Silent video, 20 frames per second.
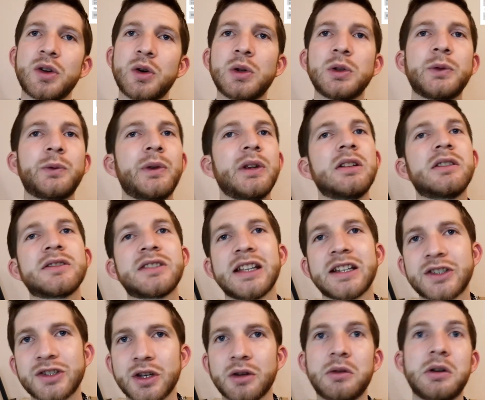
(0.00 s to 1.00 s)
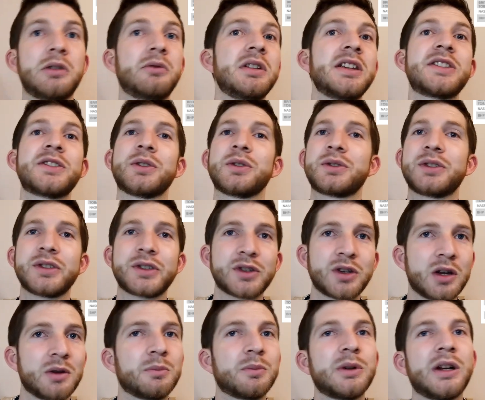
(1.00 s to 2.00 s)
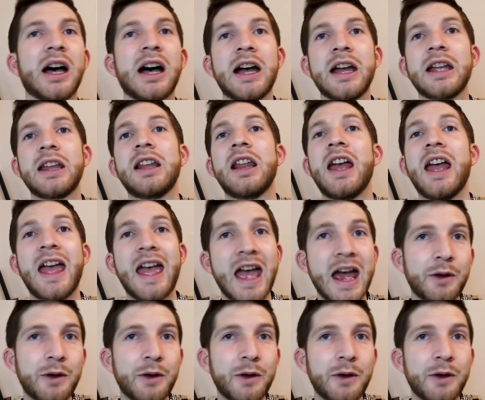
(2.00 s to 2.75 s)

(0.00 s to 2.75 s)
Goldfields, Exxaro Resources, Kumba Iron,